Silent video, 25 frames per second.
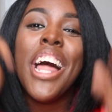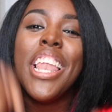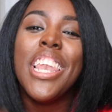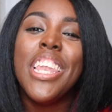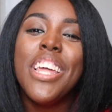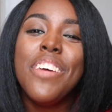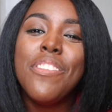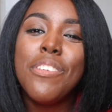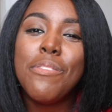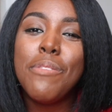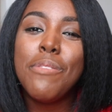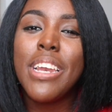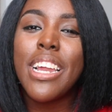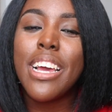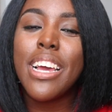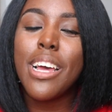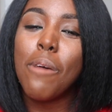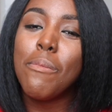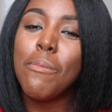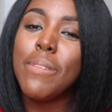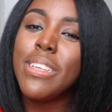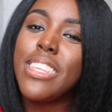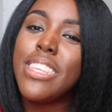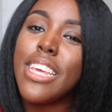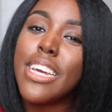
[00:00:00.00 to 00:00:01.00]
leave them in the
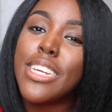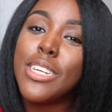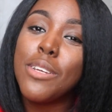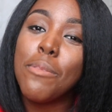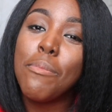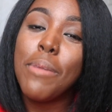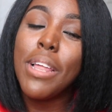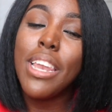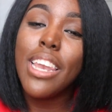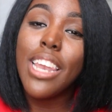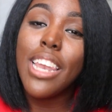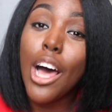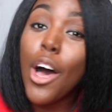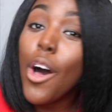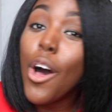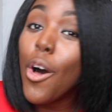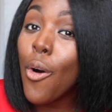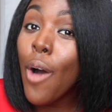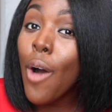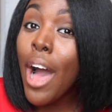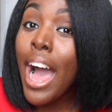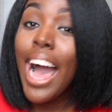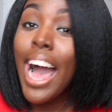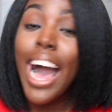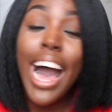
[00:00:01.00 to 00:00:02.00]
comment section
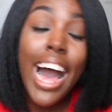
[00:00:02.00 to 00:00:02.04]
below.